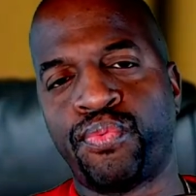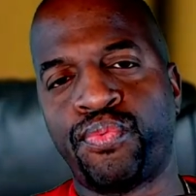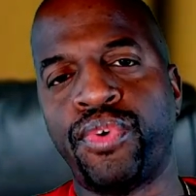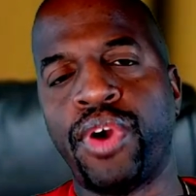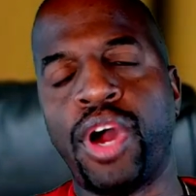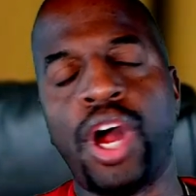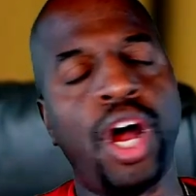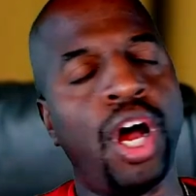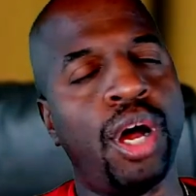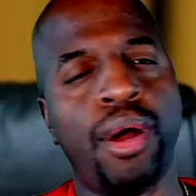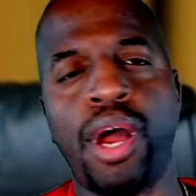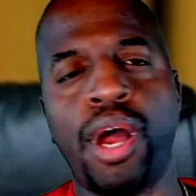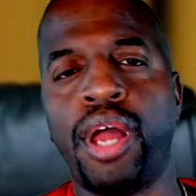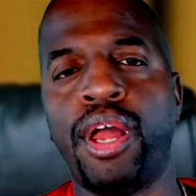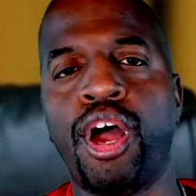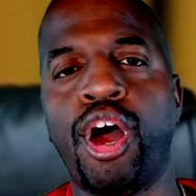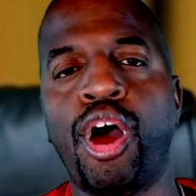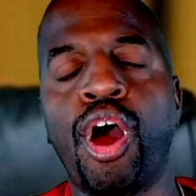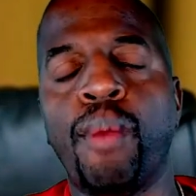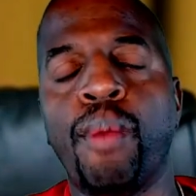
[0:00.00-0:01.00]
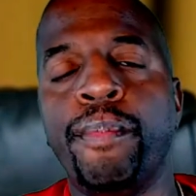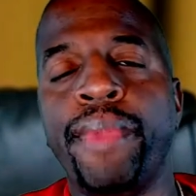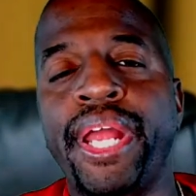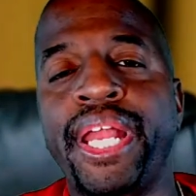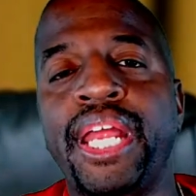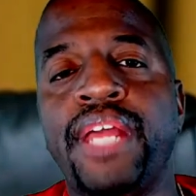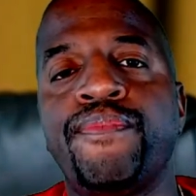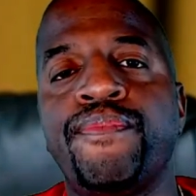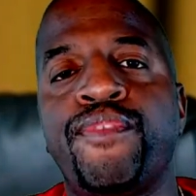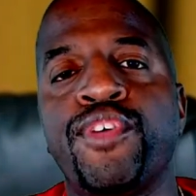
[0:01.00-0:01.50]
uh, our
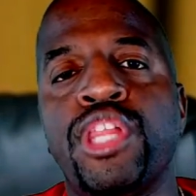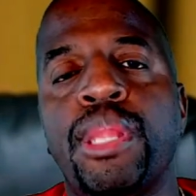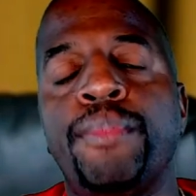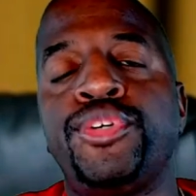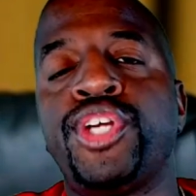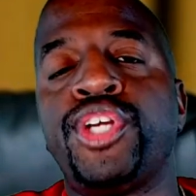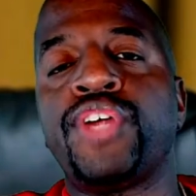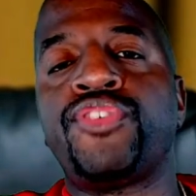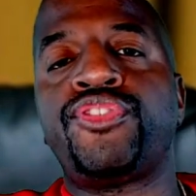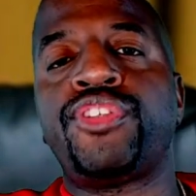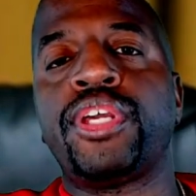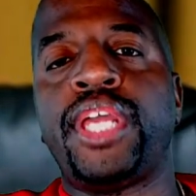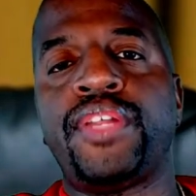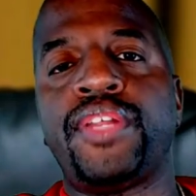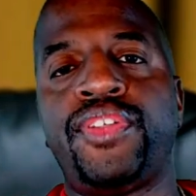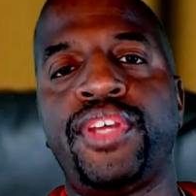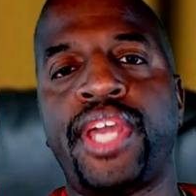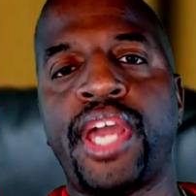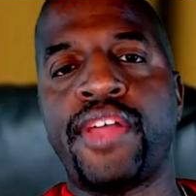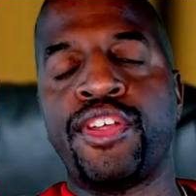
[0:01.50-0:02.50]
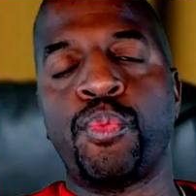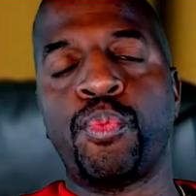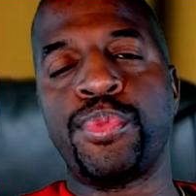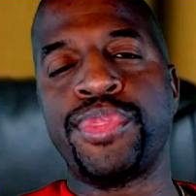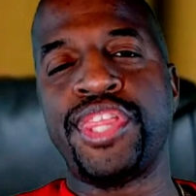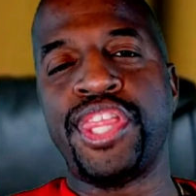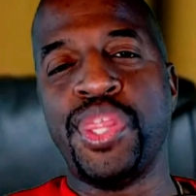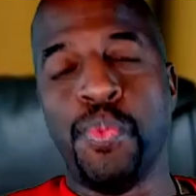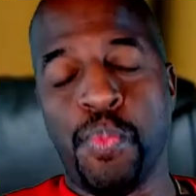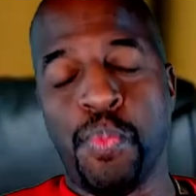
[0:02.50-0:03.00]
meeting for them just to get together
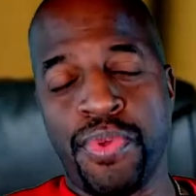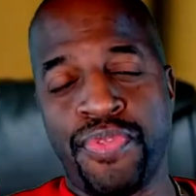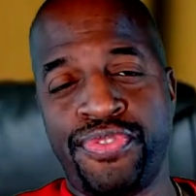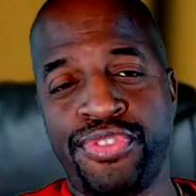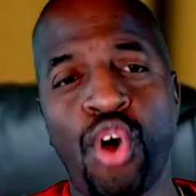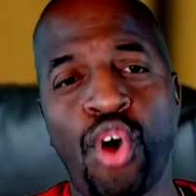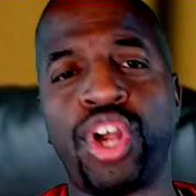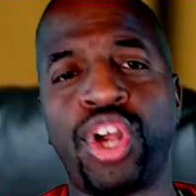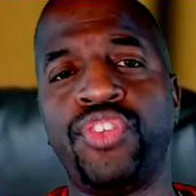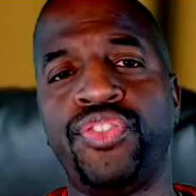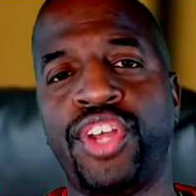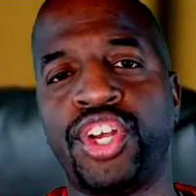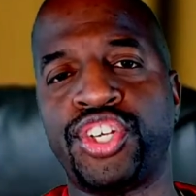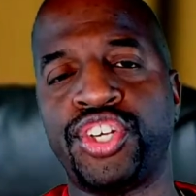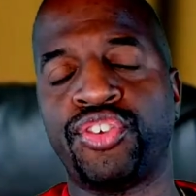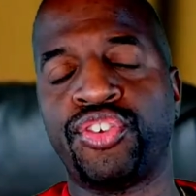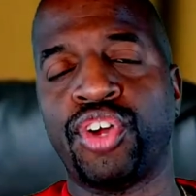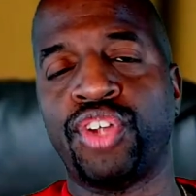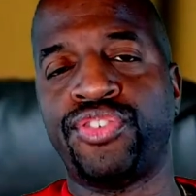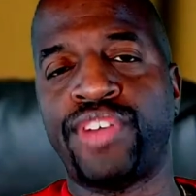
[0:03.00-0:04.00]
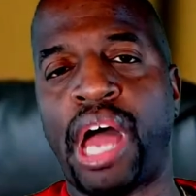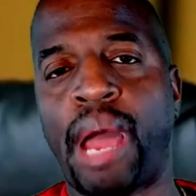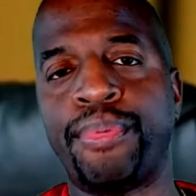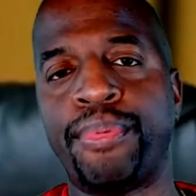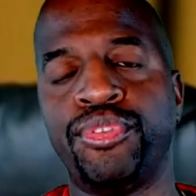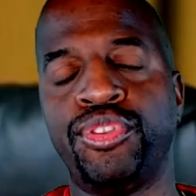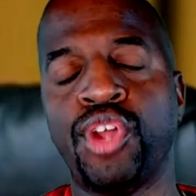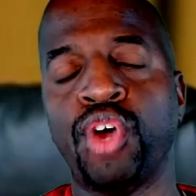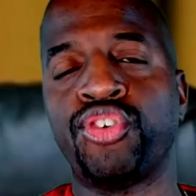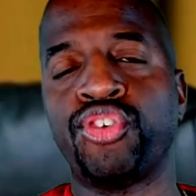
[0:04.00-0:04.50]
with, with no conditions on top,
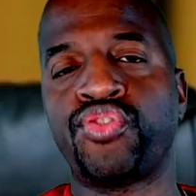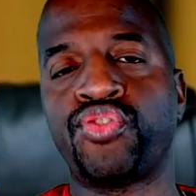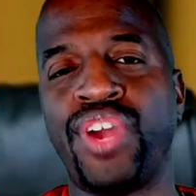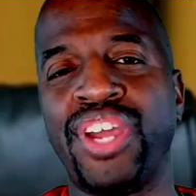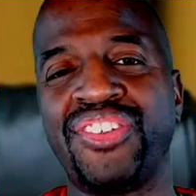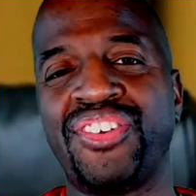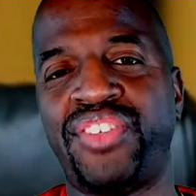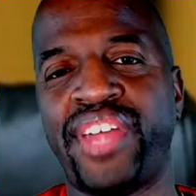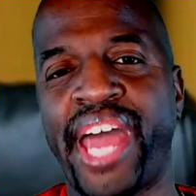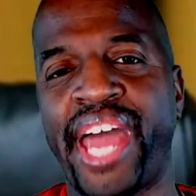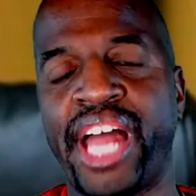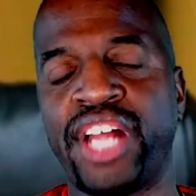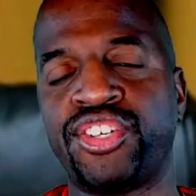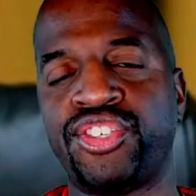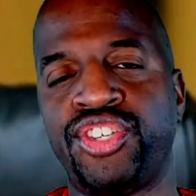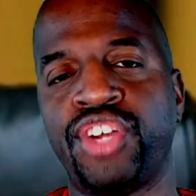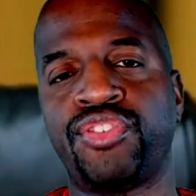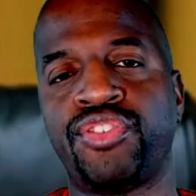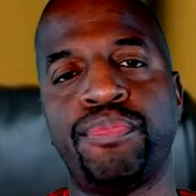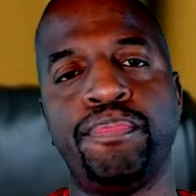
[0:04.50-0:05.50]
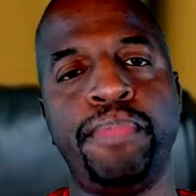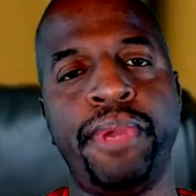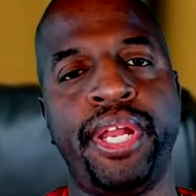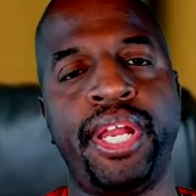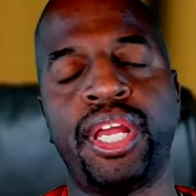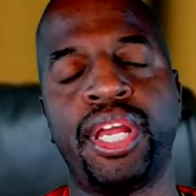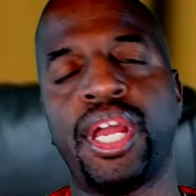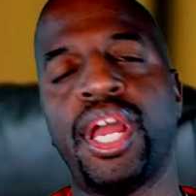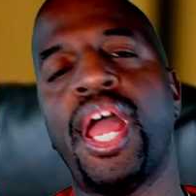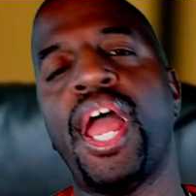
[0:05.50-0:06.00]
no strings attached, just
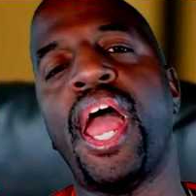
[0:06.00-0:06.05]
meeting.